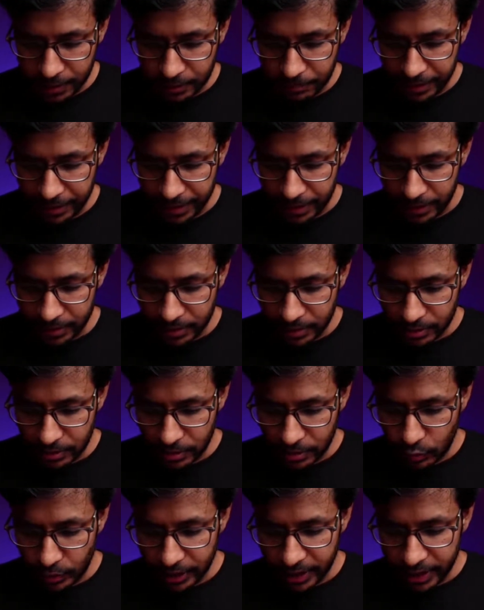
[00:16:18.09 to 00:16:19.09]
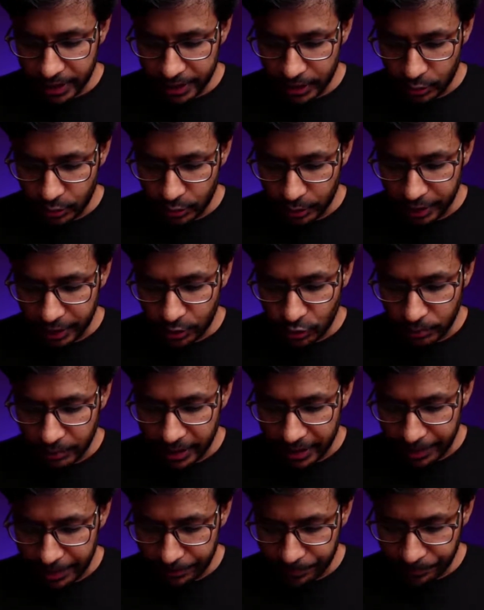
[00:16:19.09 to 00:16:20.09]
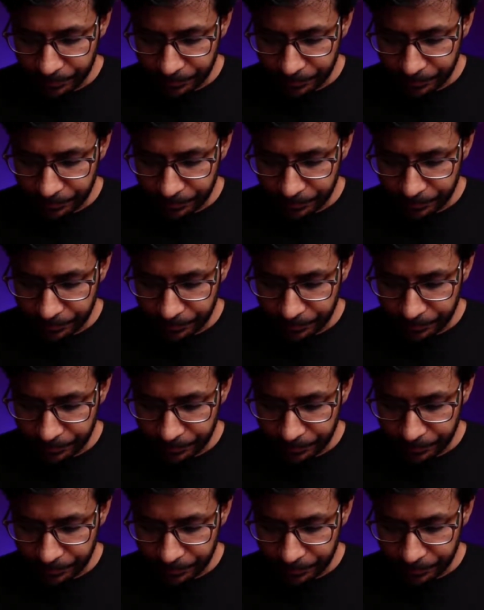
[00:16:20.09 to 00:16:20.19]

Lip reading: by quickly going to my